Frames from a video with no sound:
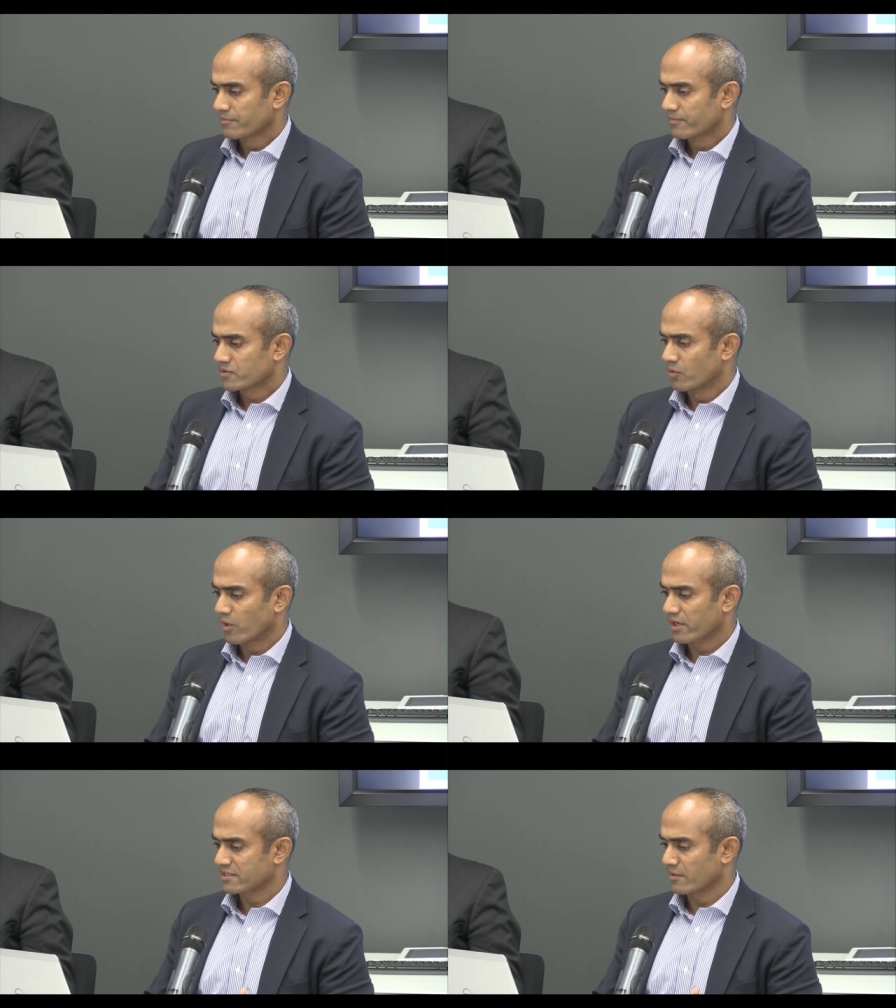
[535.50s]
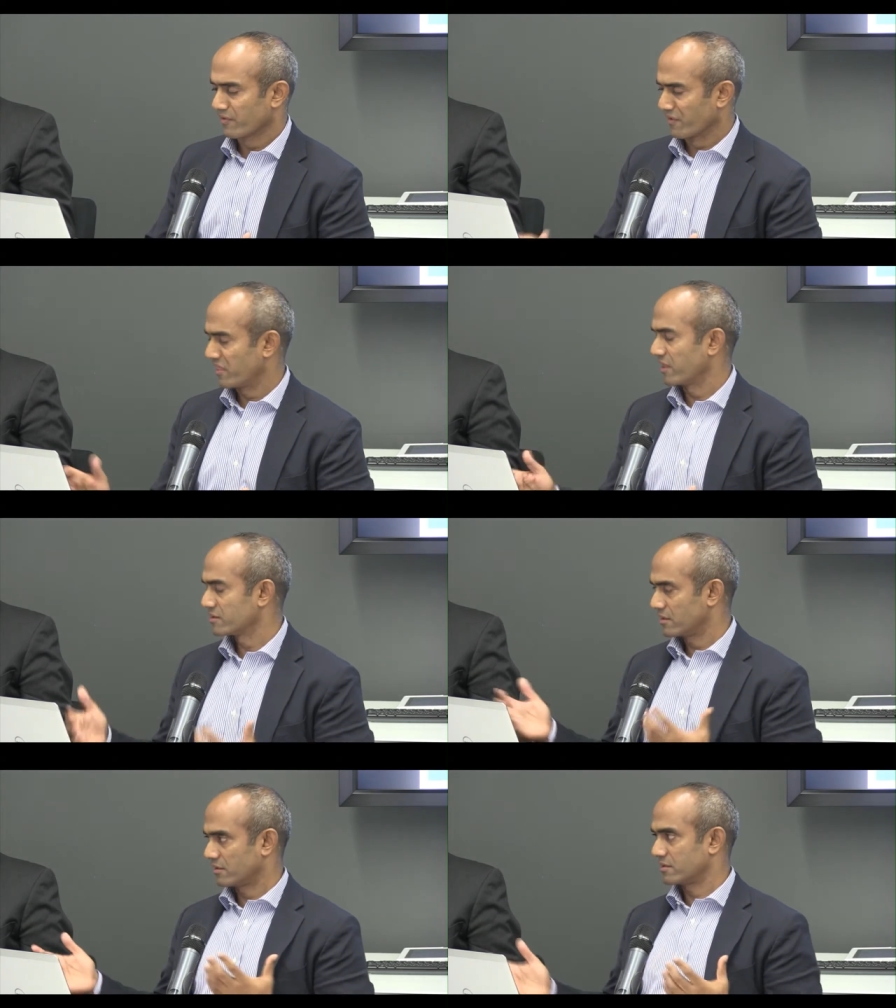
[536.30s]
So, what are some of the
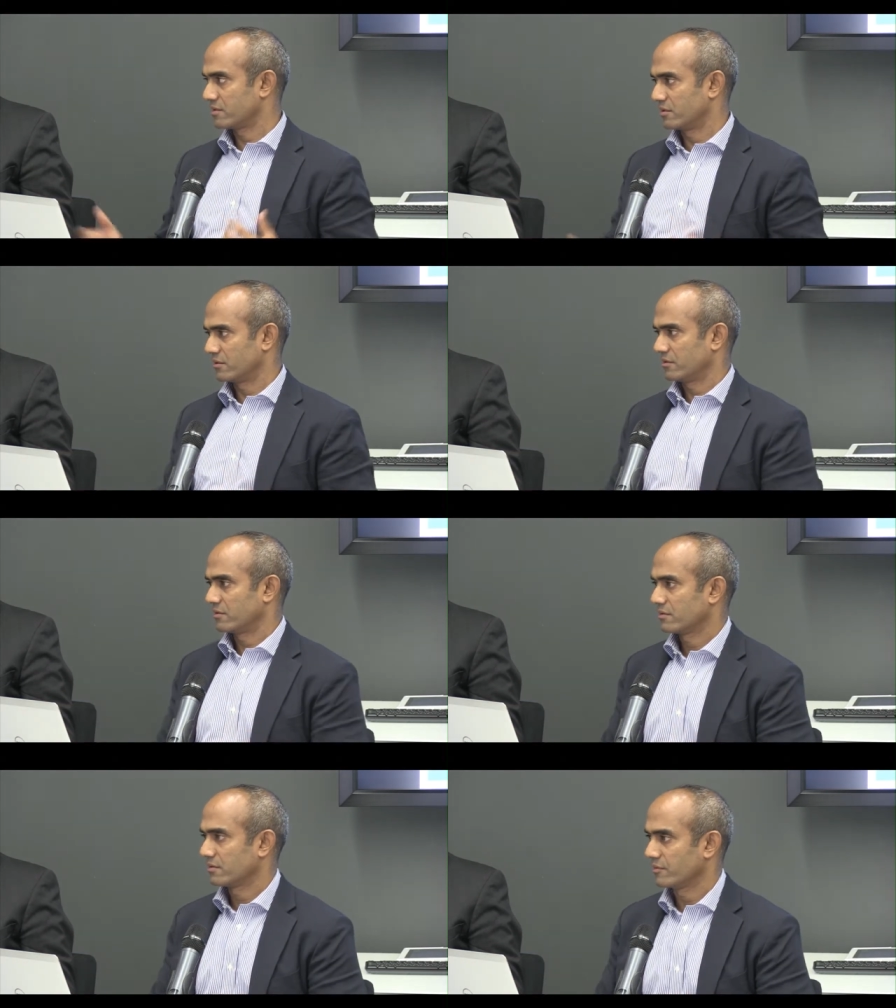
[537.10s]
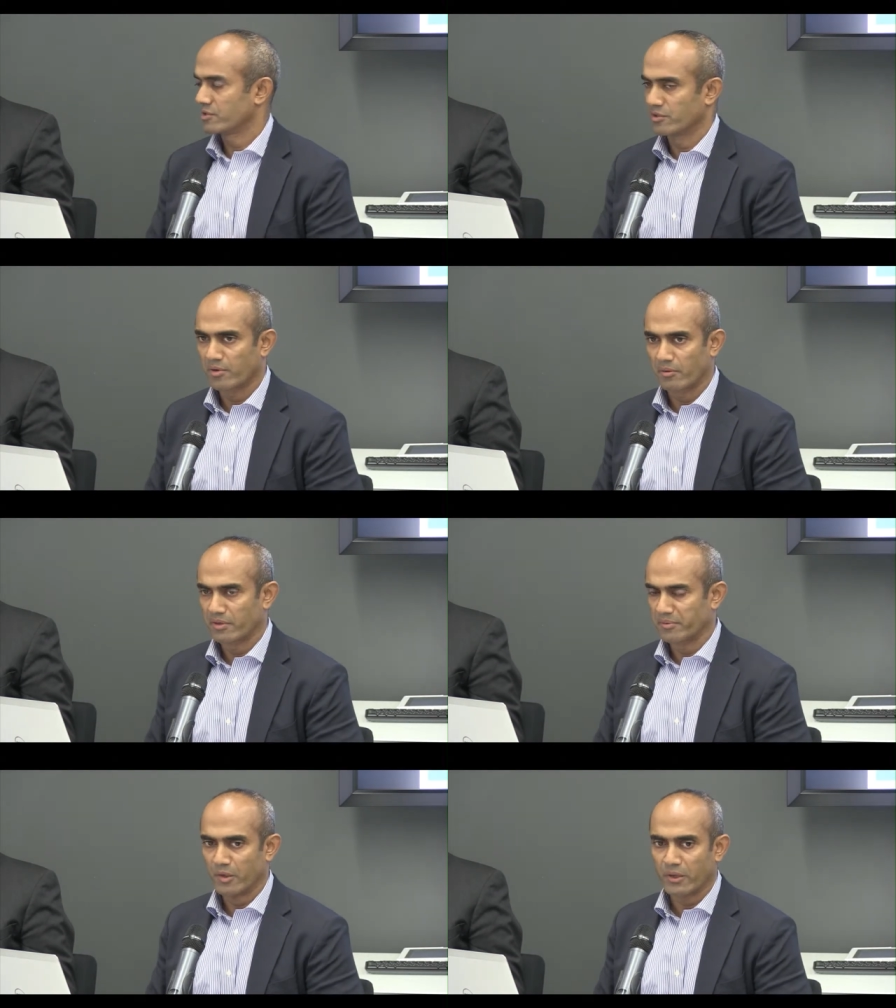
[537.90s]
things that uh, we should probably
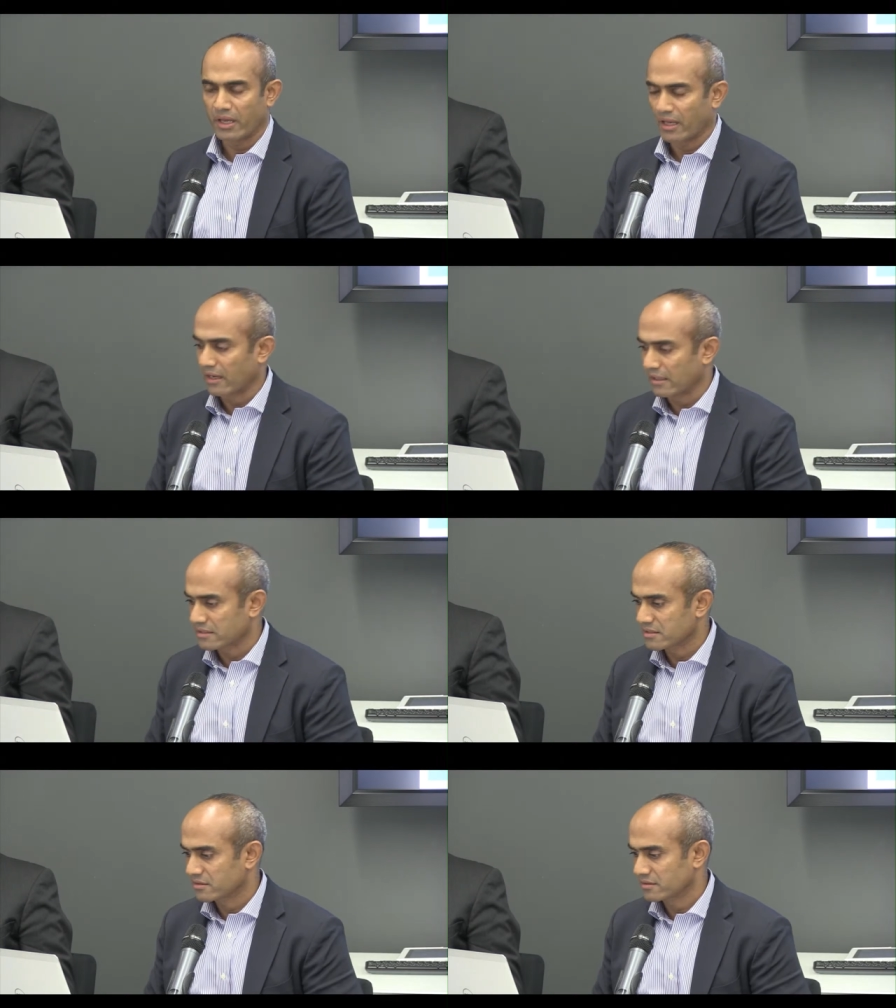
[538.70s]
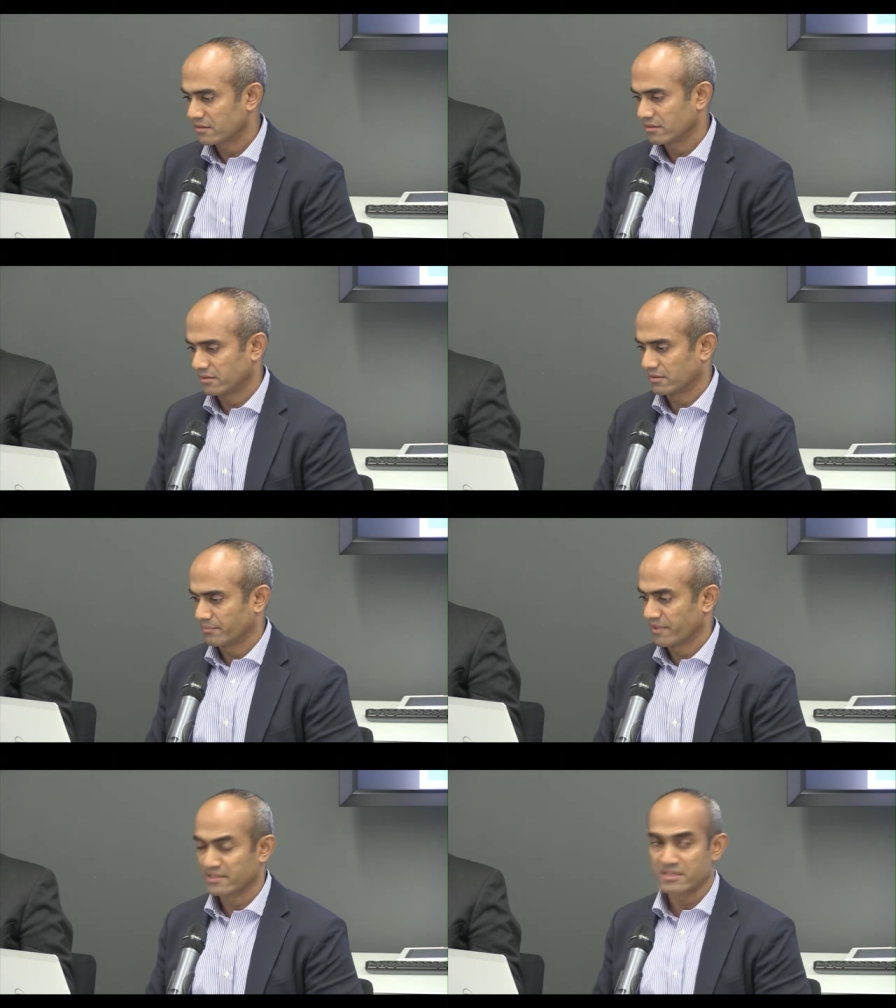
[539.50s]
be looking at? Um,
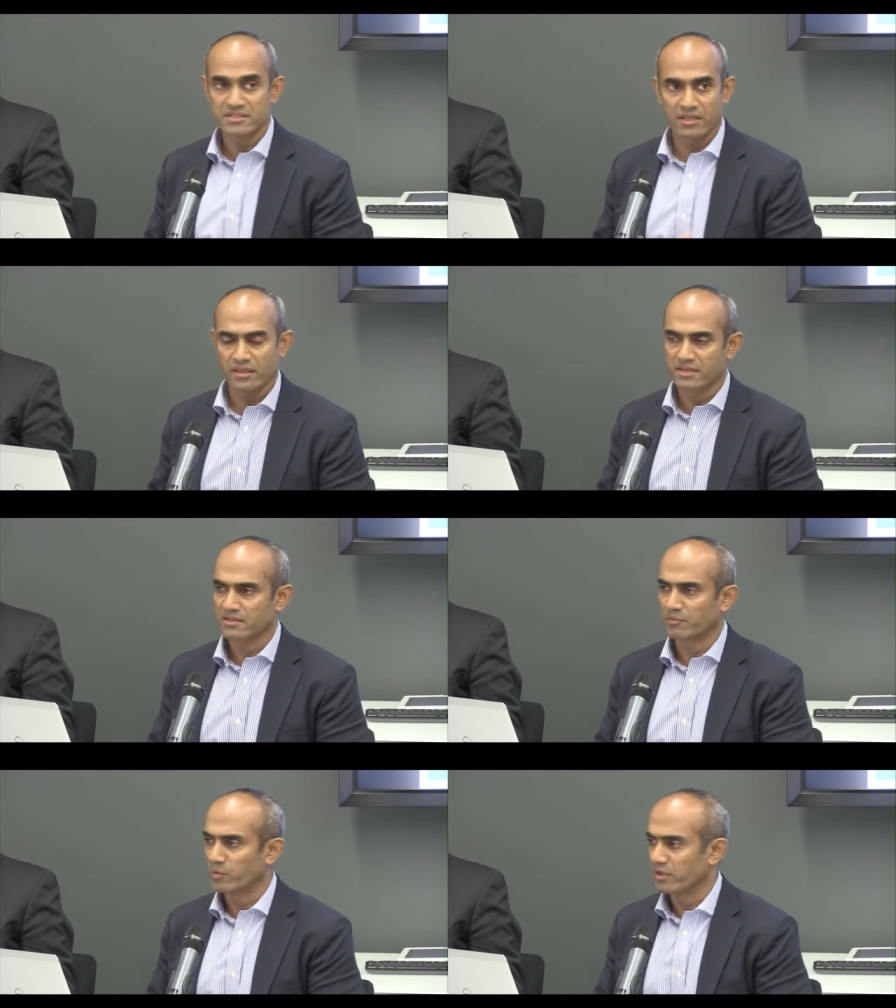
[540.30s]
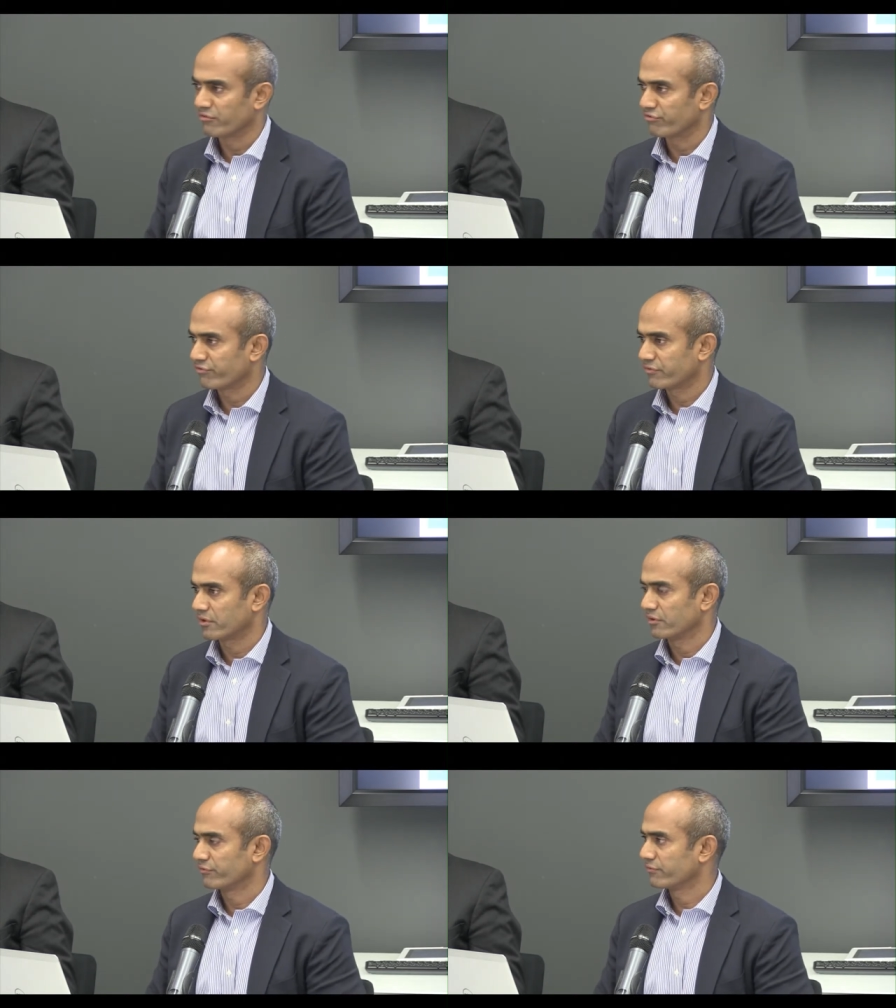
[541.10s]
and these are things that we've sort
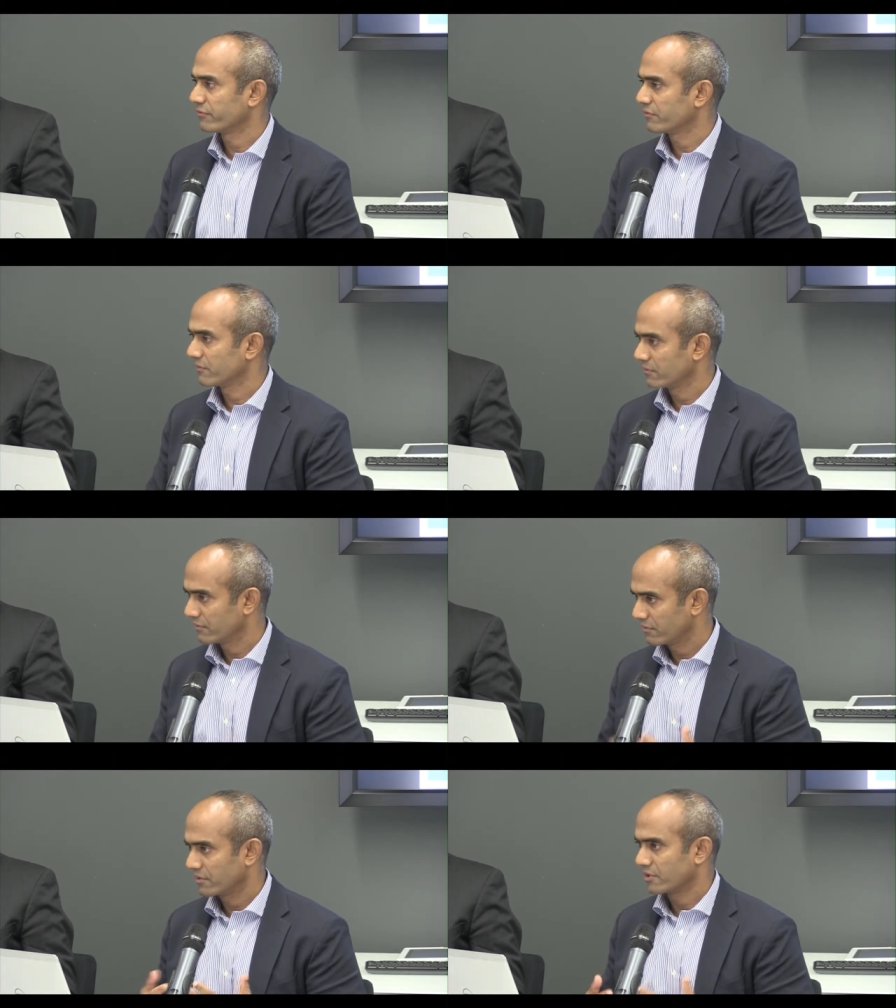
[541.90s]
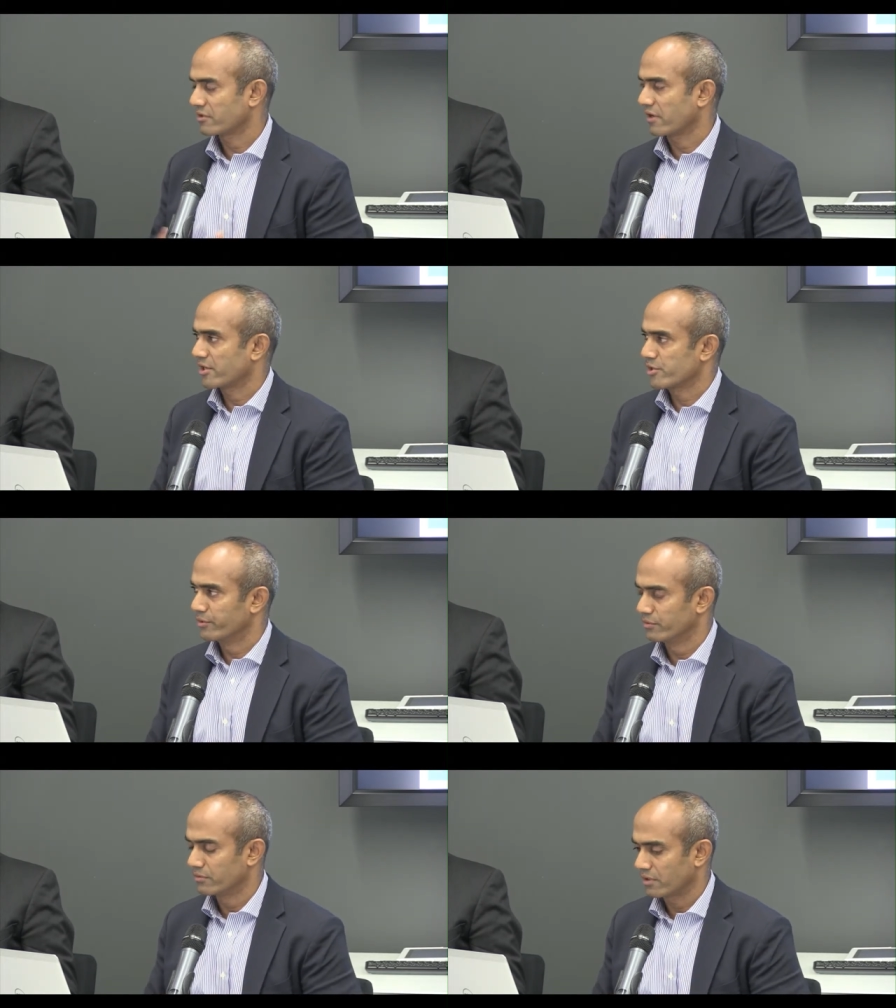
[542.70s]
of tried to
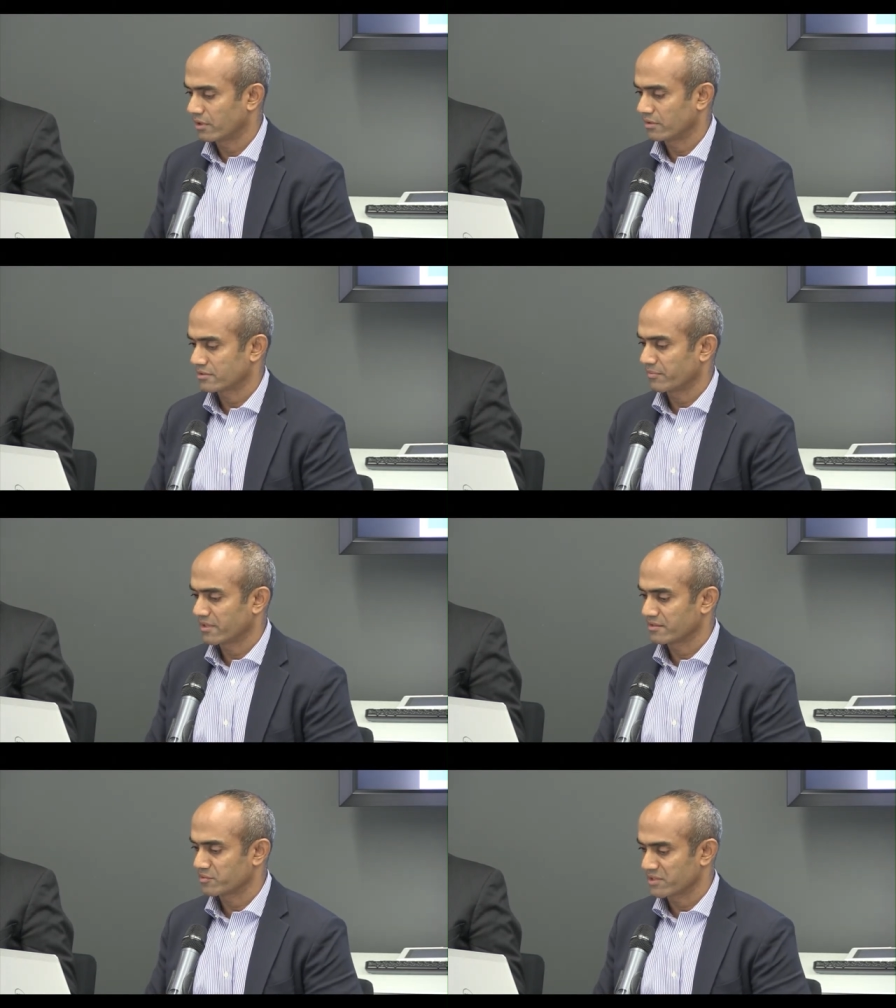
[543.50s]
do, uh, some things we